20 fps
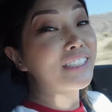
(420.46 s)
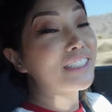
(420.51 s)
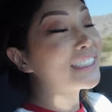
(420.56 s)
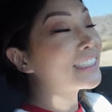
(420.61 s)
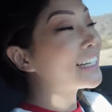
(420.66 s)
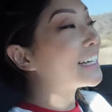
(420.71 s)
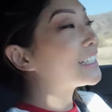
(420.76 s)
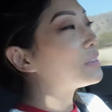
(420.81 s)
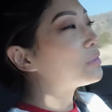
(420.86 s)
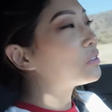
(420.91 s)

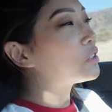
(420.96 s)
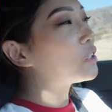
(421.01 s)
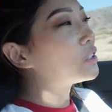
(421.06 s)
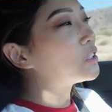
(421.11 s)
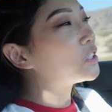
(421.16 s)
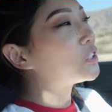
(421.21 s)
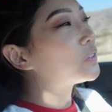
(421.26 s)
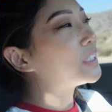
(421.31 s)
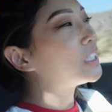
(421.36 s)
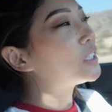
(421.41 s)
just got some
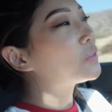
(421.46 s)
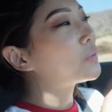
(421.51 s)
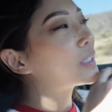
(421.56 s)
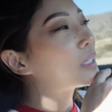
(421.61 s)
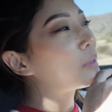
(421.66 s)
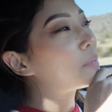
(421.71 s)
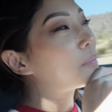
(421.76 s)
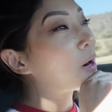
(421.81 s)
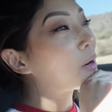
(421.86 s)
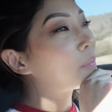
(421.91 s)
groceries. We're
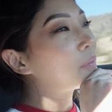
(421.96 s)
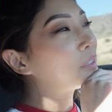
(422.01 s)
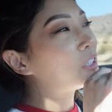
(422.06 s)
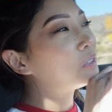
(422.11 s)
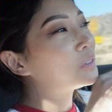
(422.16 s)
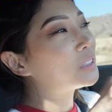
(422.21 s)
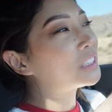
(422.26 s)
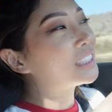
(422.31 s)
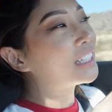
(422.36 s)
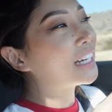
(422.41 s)
gonna
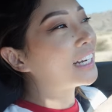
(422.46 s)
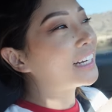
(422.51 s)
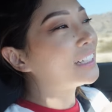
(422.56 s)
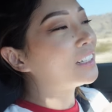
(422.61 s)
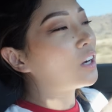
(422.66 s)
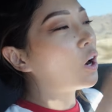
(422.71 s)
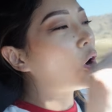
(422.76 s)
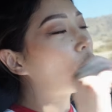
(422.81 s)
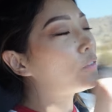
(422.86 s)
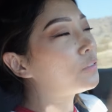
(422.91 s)
barbecue tonight.
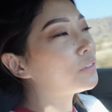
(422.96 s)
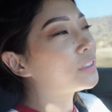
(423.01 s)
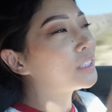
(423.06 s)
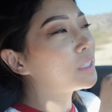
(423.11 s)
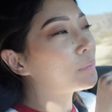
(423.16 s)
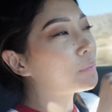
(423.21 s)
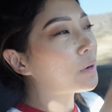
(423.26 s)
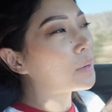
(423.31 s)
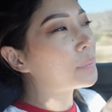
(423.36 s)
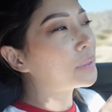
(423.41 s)
Hopefully
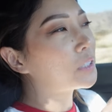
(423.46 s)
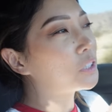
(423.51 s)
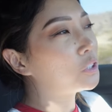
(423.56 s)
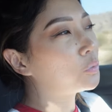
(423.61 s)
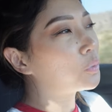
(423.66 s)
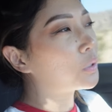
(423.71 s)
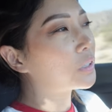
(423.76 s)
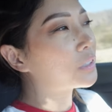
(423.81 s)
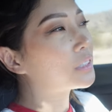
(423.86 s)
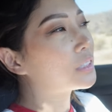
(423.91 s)
the barbecue
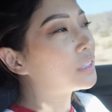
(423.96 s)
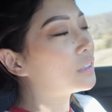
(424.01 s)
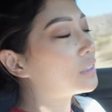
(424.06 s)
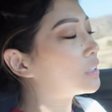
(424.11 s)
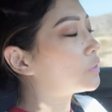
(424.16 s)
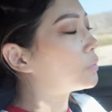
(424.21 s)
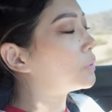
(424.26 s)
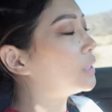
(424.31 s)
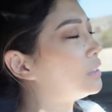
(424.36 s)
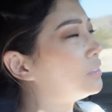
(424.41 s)
works though,
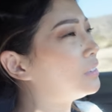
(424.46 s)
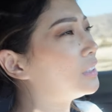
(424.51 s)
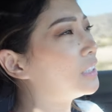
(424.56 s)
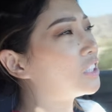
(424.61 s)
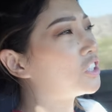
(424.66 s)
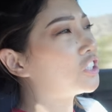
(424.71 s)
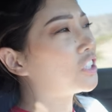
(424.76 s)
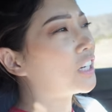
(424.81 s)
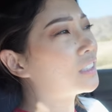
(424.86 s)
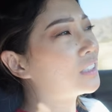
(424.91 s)
because we didn't
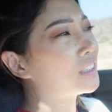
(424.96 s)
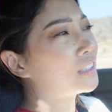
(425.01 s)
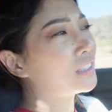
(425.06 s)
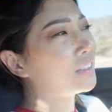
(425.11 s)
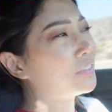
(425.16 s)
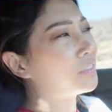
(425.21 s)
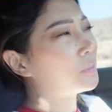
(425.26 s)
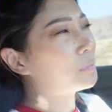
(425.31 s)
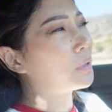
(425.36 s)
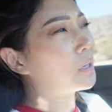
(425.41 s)
really check to see
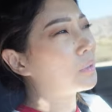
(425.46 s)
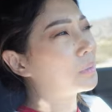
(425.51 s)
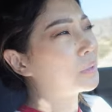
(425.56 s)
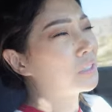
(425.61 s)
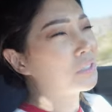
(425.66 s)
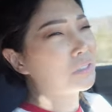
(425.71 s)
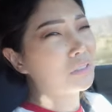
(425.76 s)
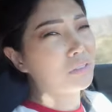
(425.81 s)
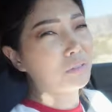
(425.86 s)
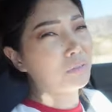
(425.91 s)
if the
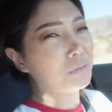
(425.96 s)
barbecue